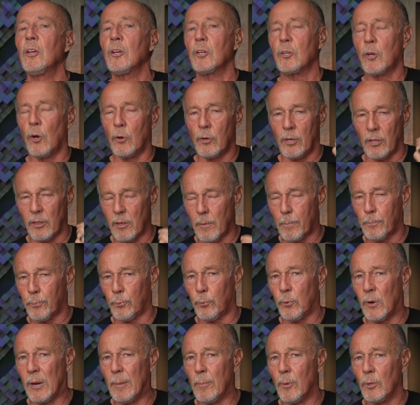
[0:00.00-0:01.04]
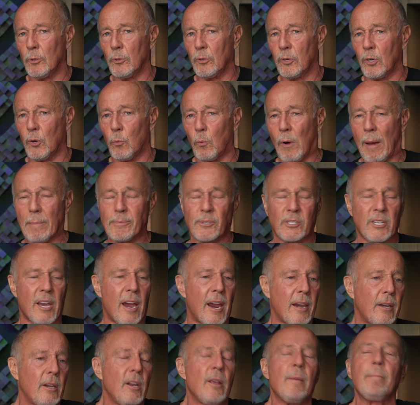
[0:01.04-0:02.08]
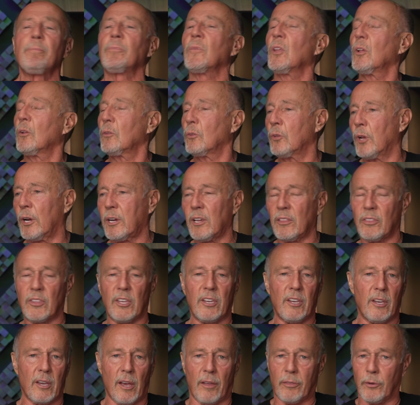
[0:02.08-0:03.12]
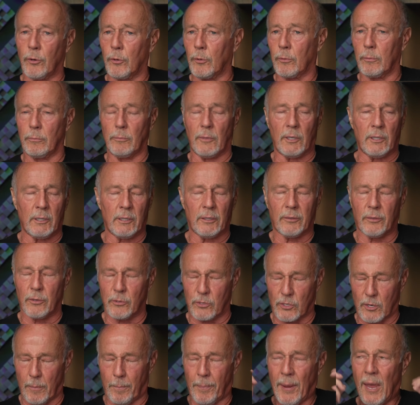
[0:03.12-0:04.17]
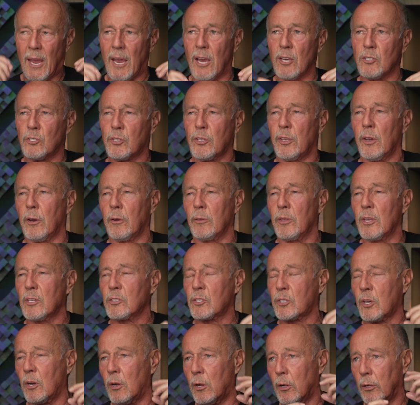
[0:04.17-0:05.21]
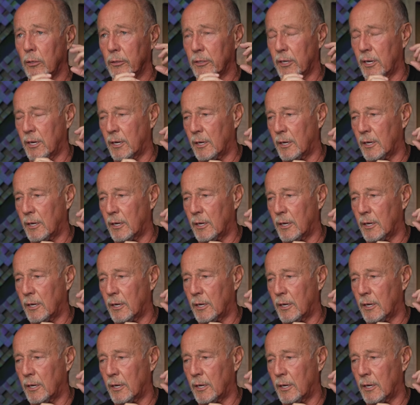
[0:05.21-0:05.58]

Go to the PrimaLuna website, look at the other, there's a page there that's called